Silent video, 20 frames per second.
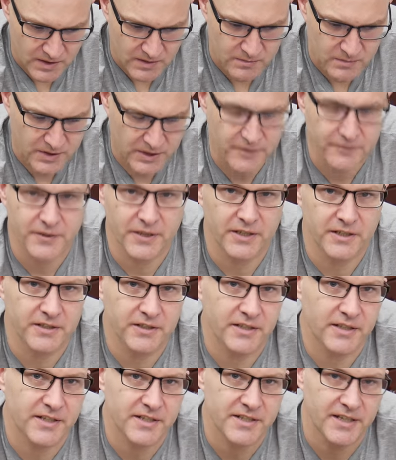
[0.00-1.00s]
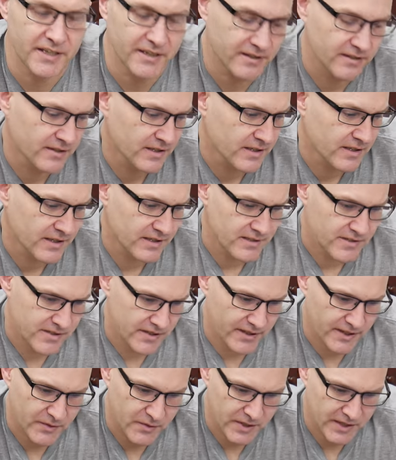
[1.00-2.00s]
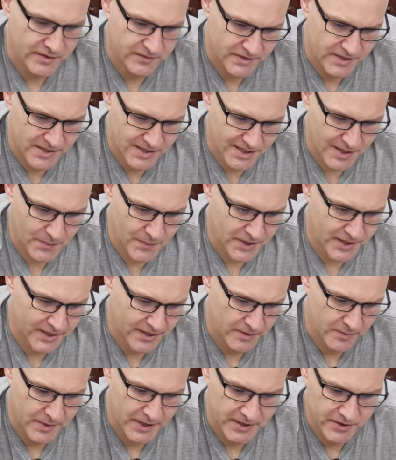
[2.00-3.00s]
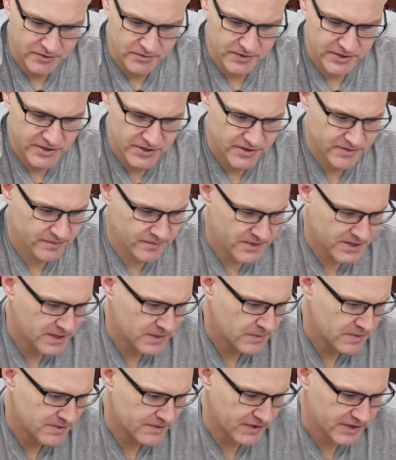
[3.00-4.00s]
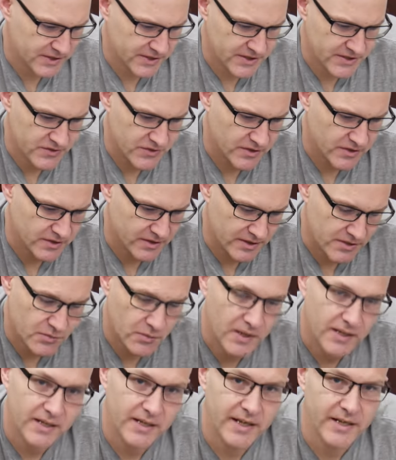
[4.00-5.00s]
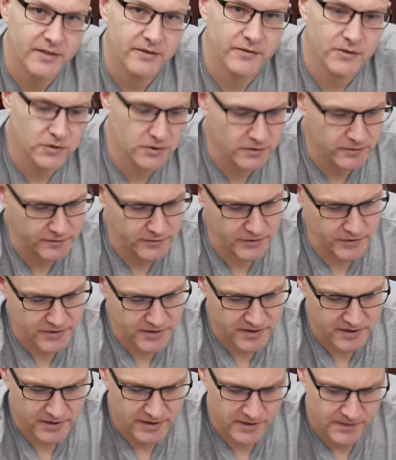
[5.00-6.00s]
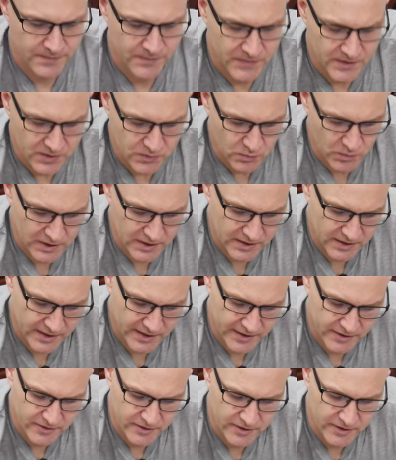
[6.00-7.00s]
But I finally got it done. So now we have this laminated panel which seems fairly strong. It's one layer of core flute, one layer